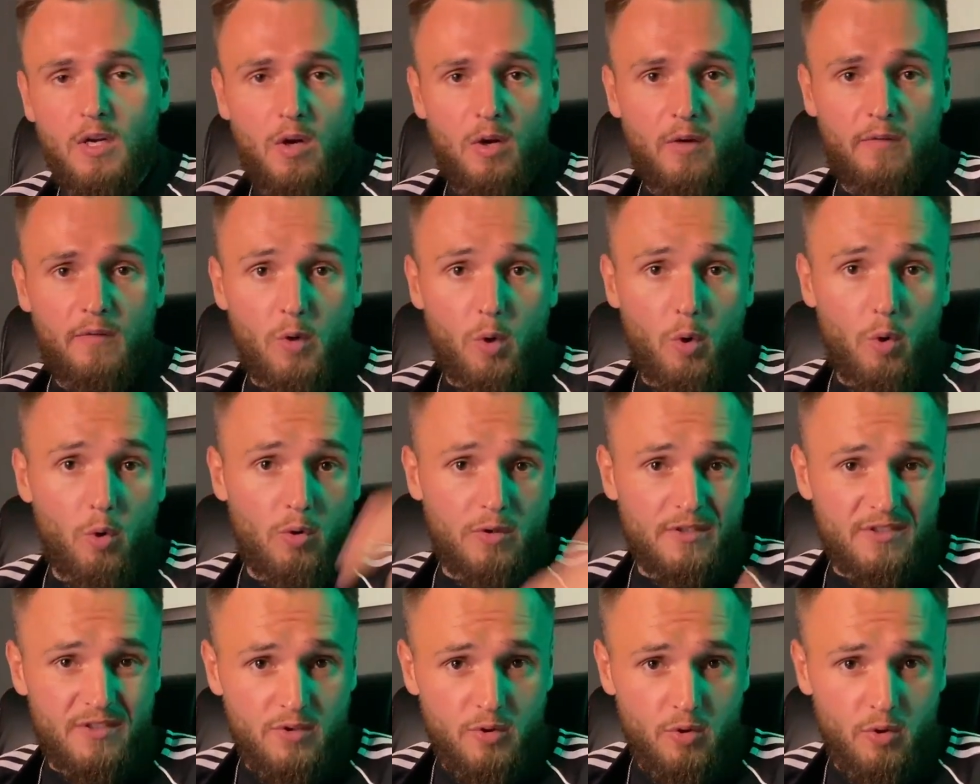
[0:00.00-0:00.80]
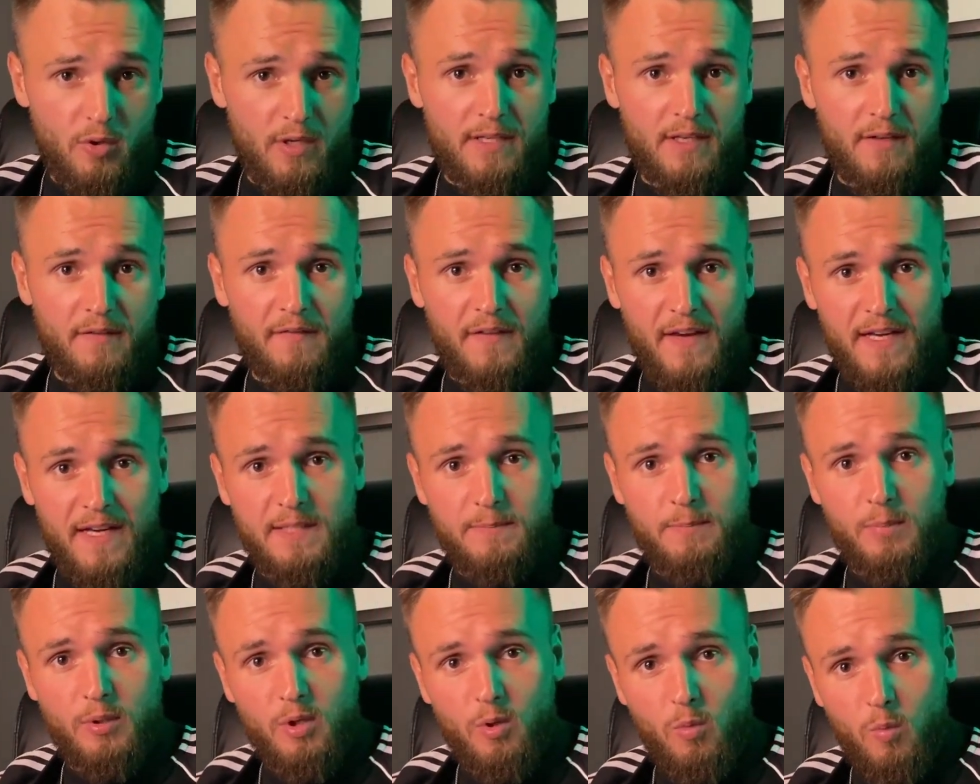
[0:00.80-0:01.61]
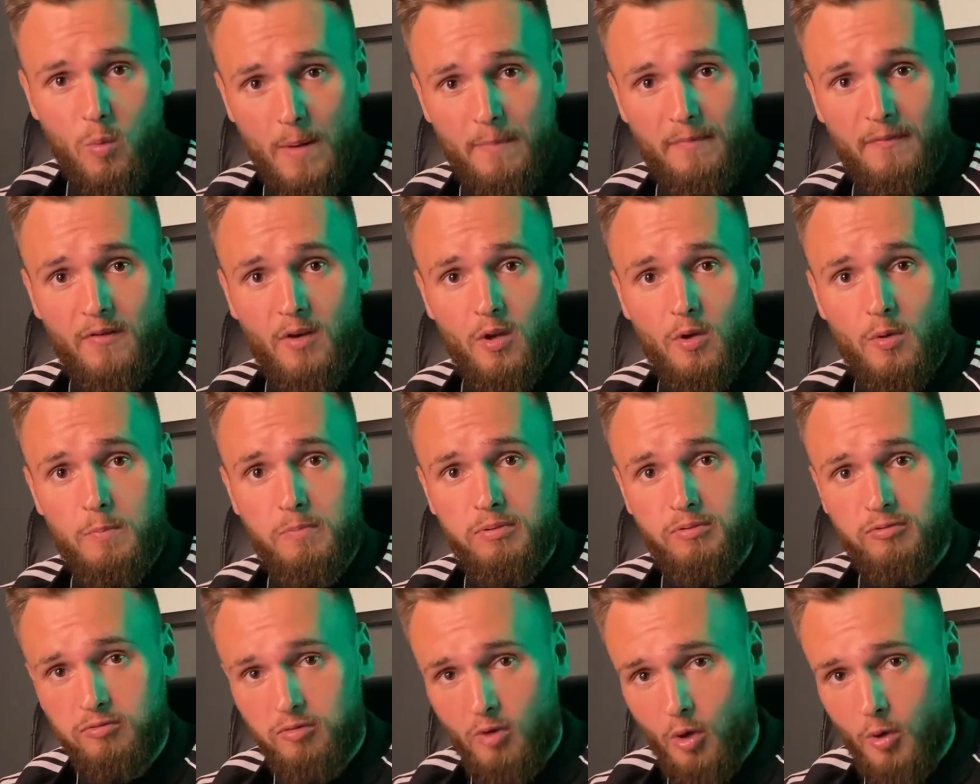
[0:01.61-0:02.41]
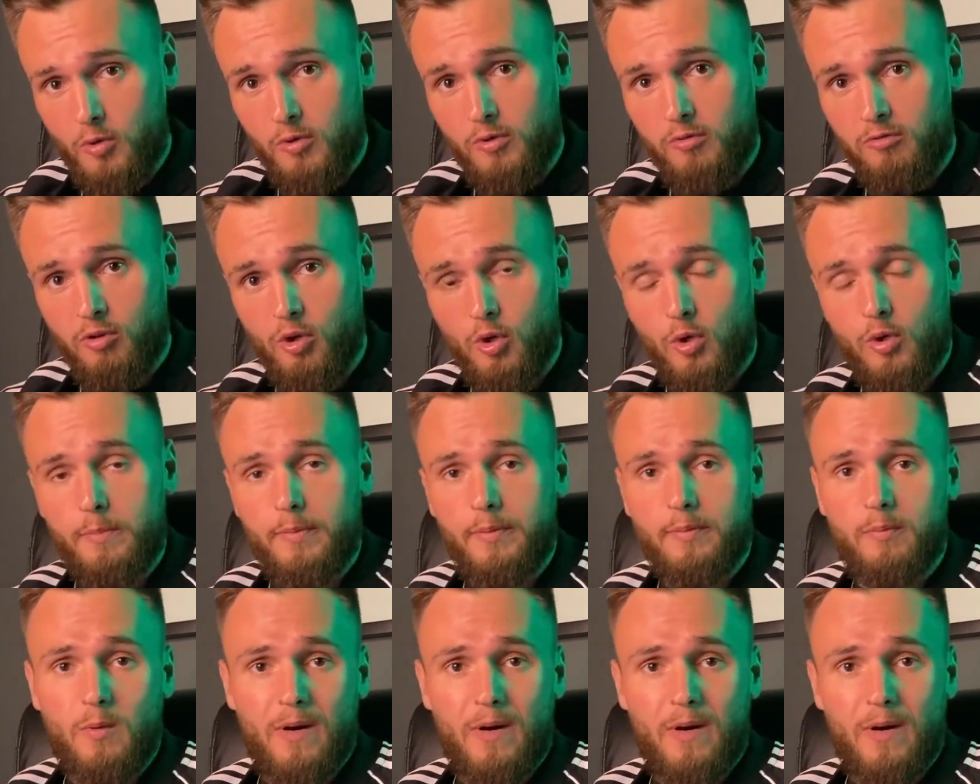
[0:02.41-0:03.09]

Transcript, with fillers: Of course, join the Facebook Webflow Pro group,